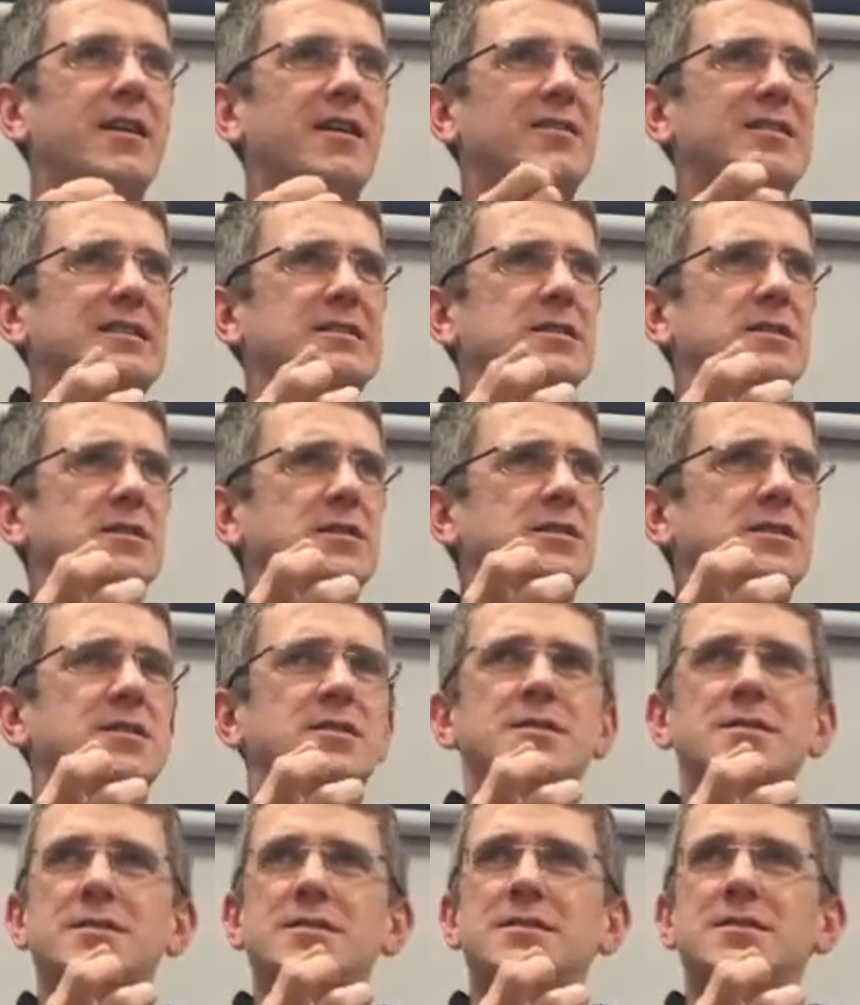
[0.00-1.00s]
You know, or
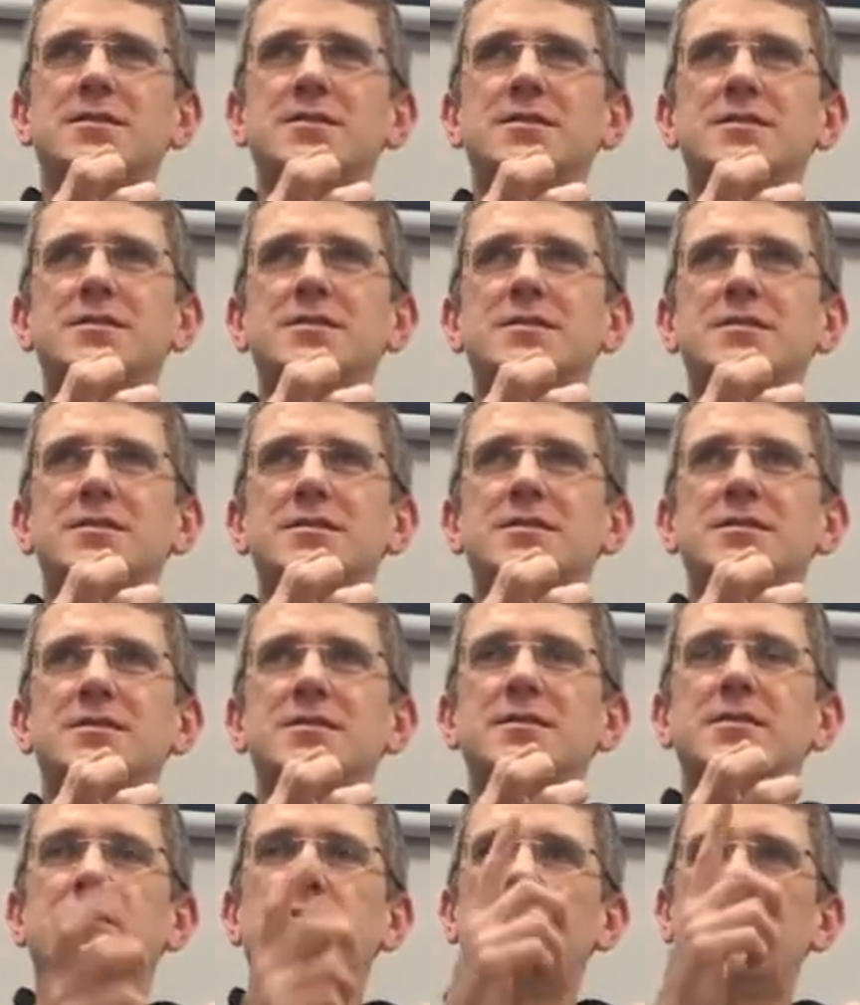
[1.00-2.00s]

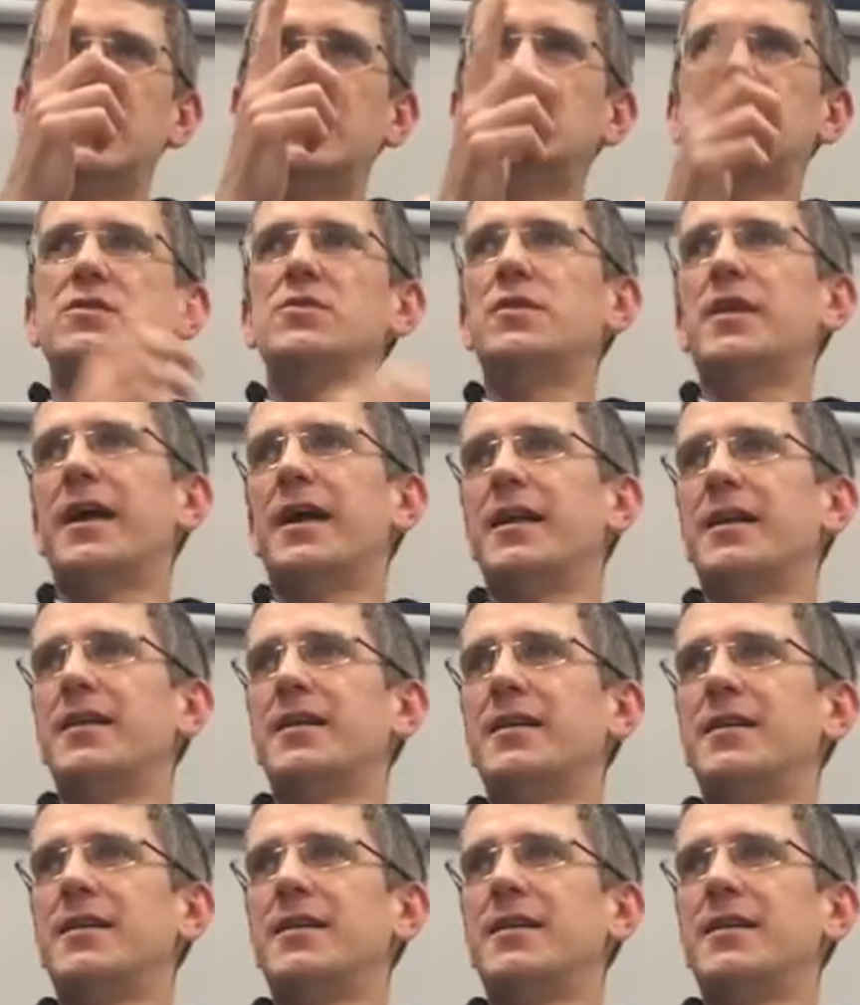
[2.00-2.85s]
what do you do then?